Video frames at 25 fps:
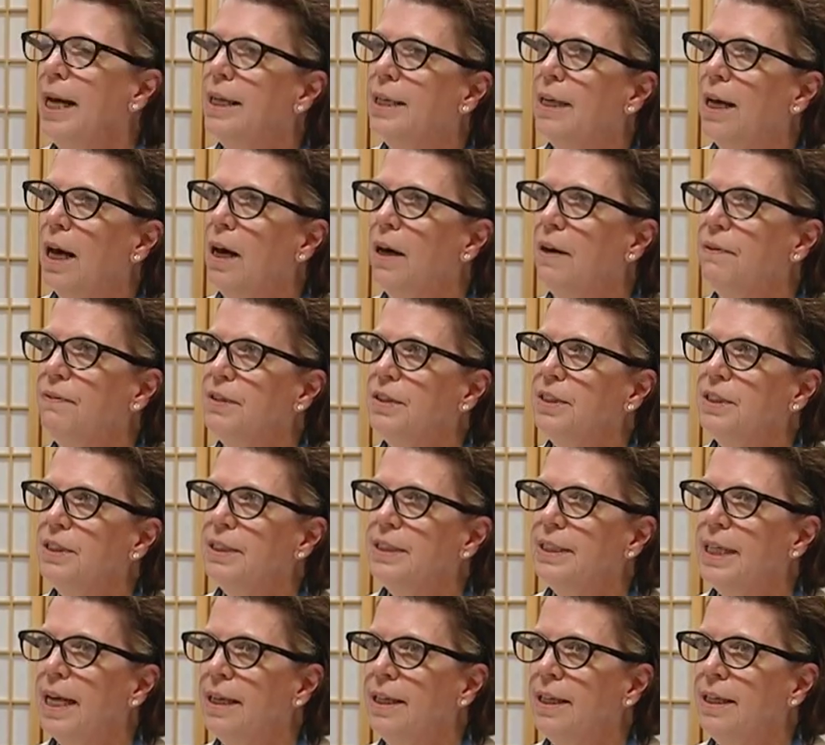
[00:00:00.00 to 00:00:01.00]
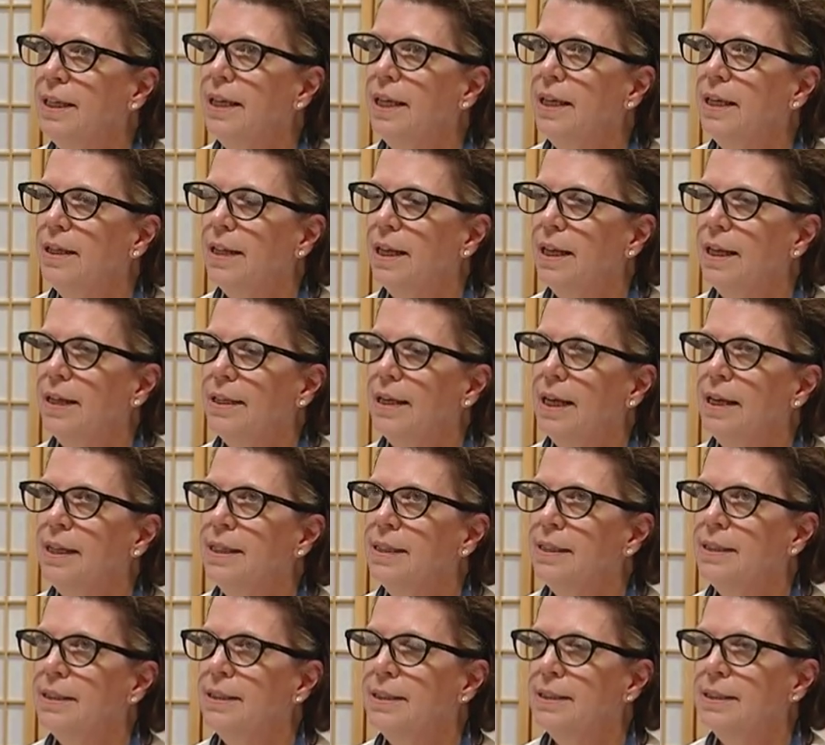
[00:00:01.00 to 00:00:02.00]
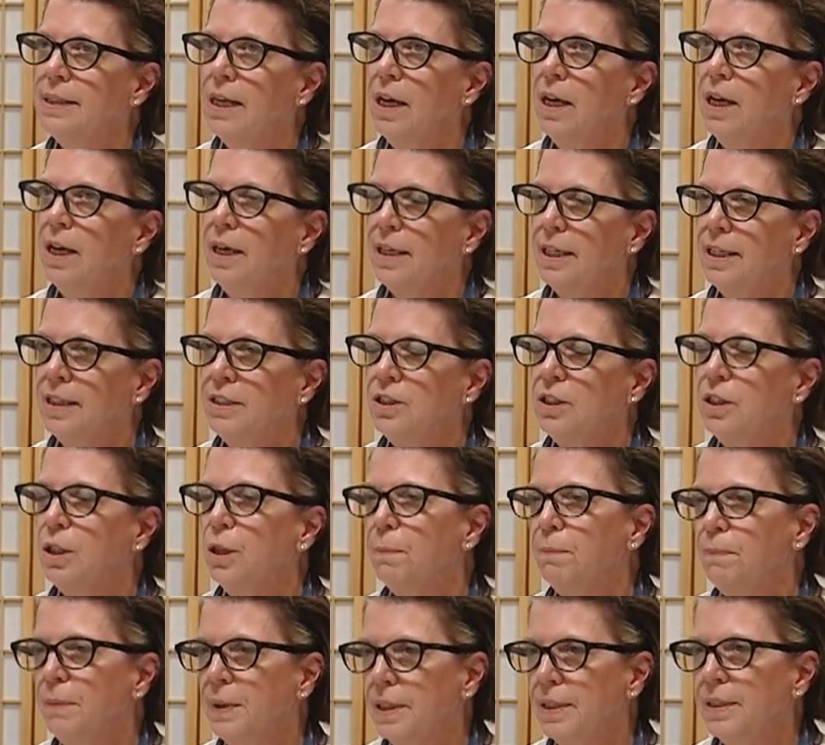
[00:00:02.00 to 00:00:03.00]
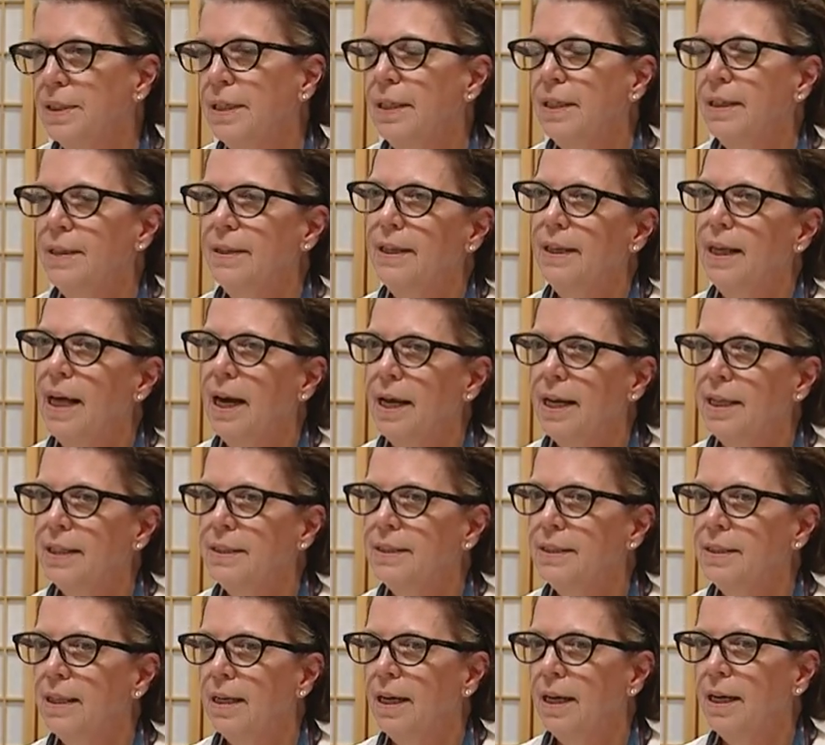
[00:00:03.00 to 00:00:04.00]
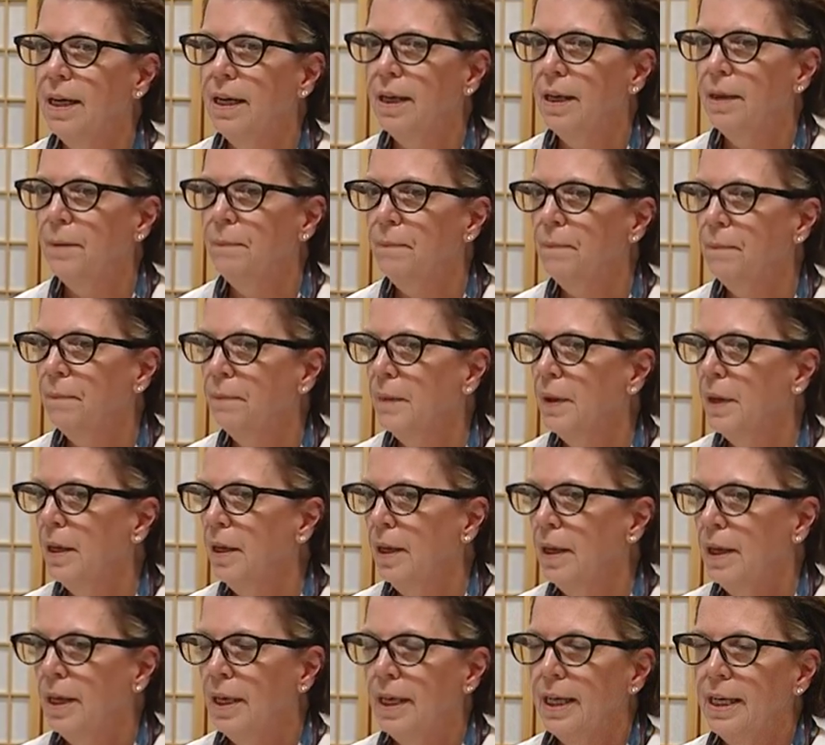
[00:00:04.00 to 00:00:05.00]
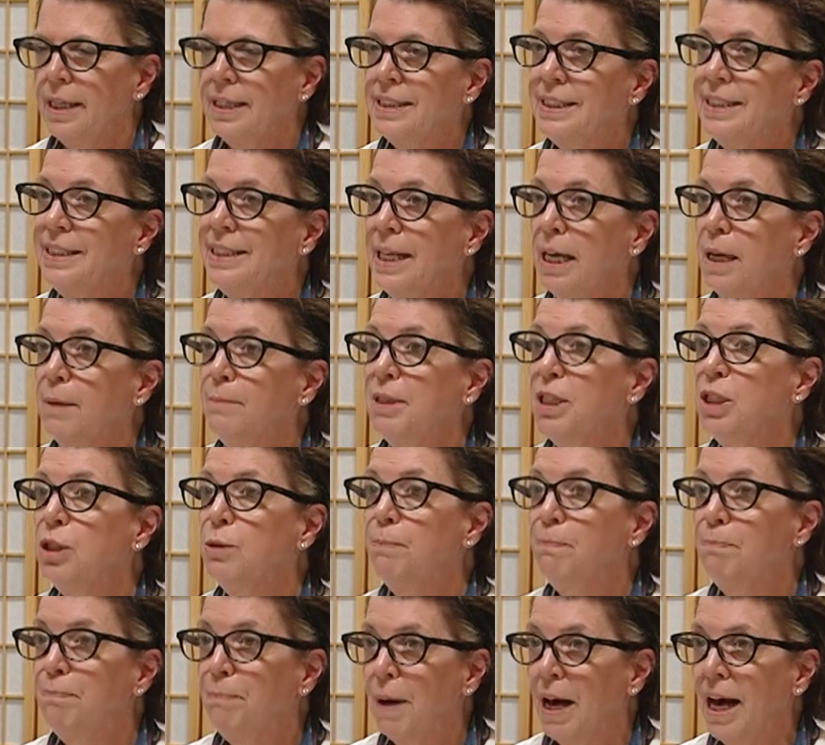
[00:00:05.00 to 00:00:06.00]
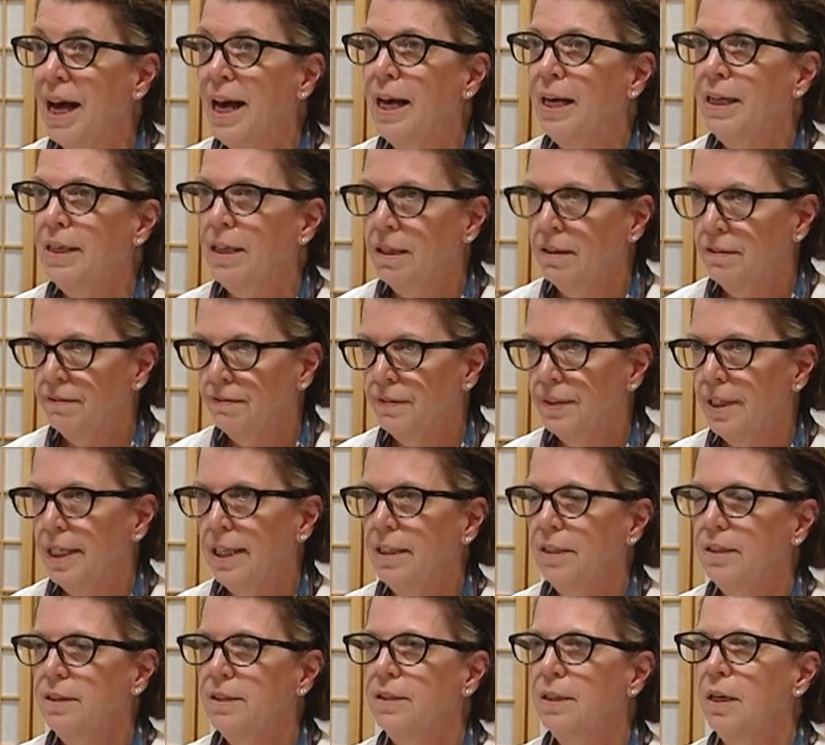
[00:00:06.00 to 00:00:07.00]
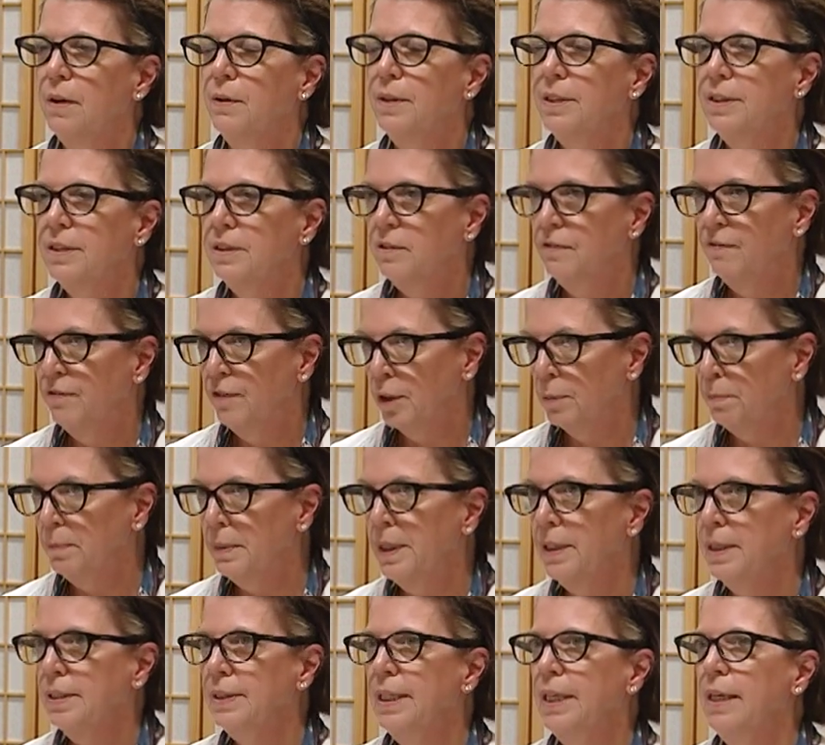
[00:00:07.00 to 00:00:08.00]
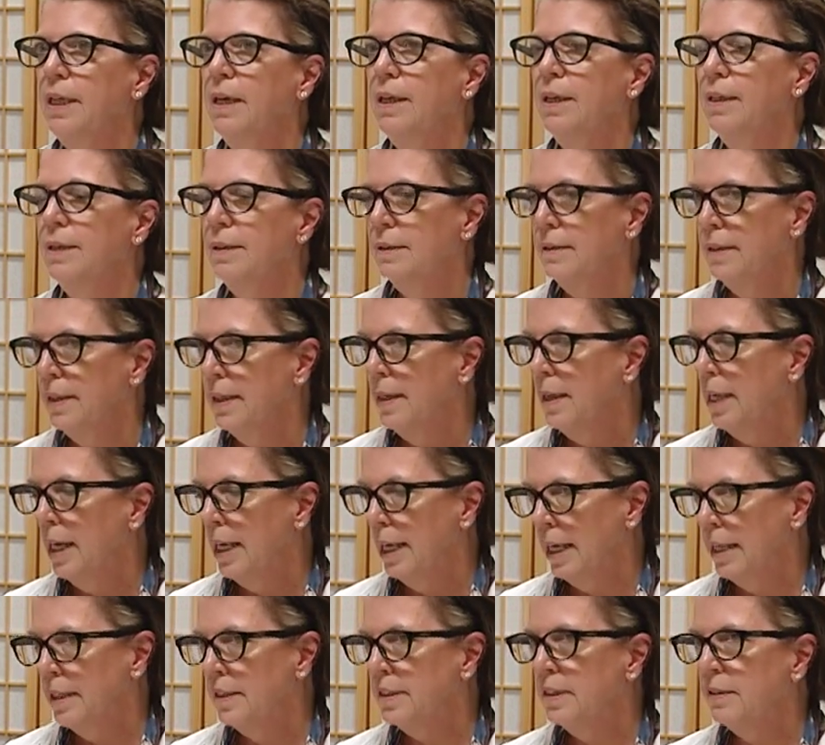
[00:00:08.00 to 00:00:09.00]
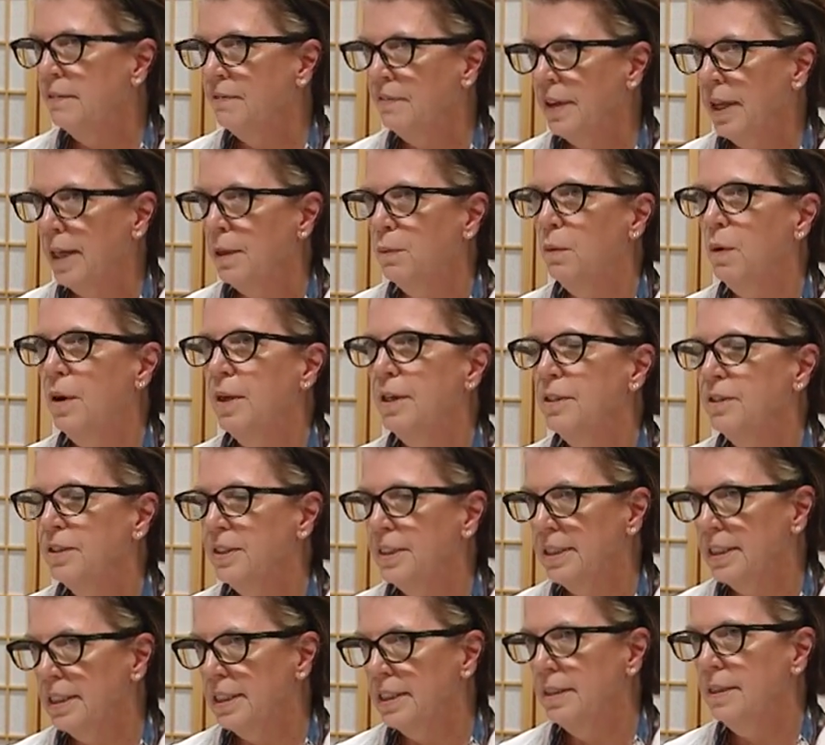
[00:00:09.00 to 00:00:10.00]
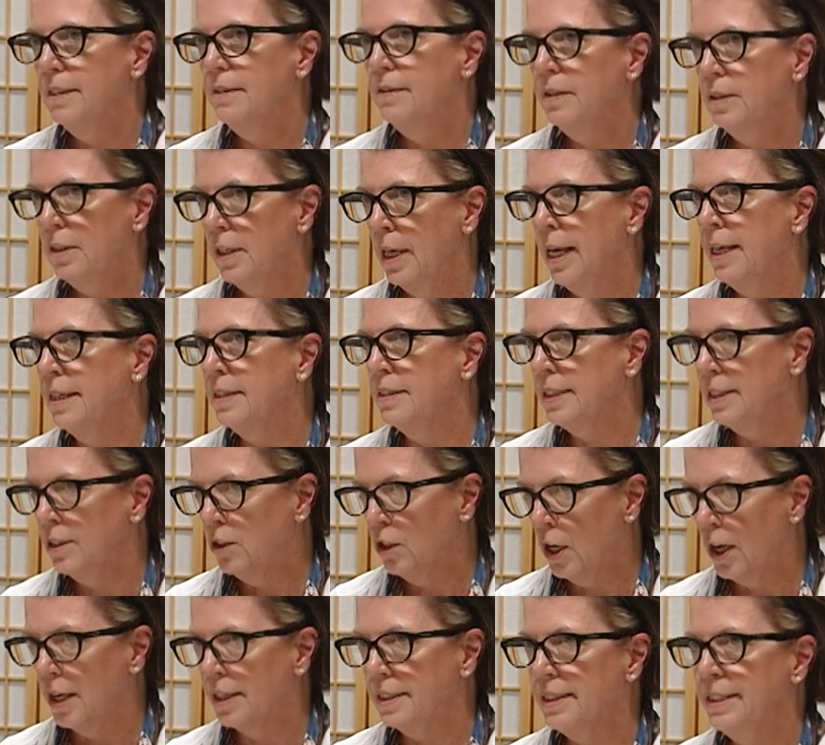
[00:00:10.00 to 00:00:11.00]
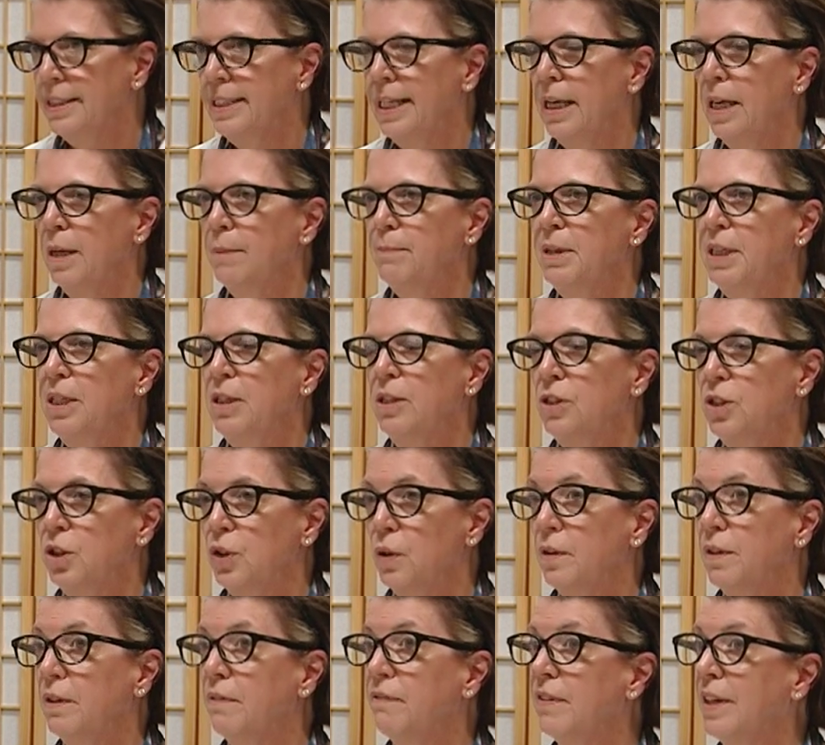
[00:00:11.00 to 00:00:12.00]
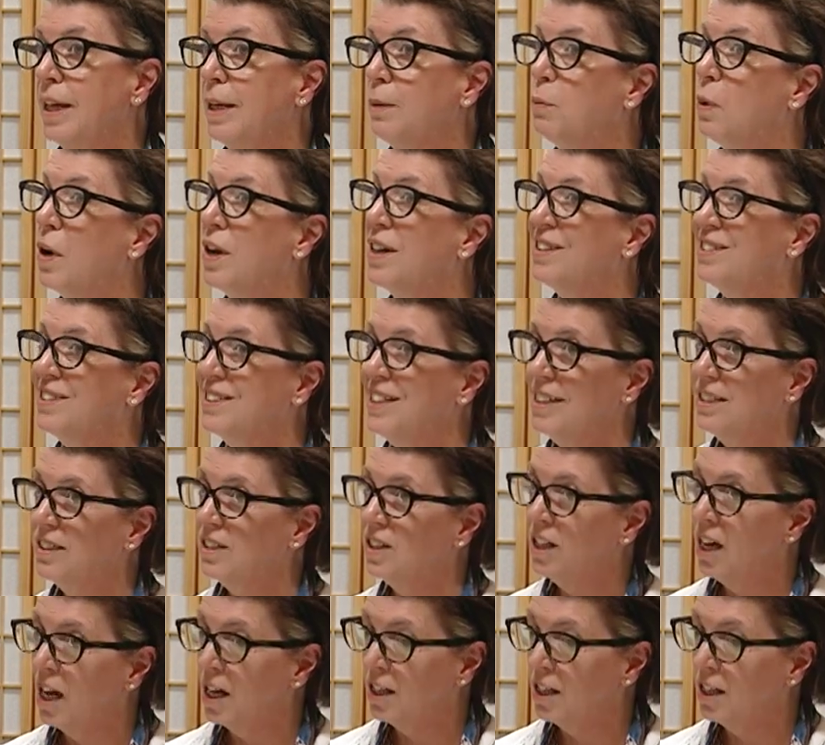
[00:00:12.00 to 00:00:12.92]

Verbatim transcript: it covers anything that is it's your building that um, is damaged by a flood so it's for building it's the floodwaters is, has caused damage or the floodwaters has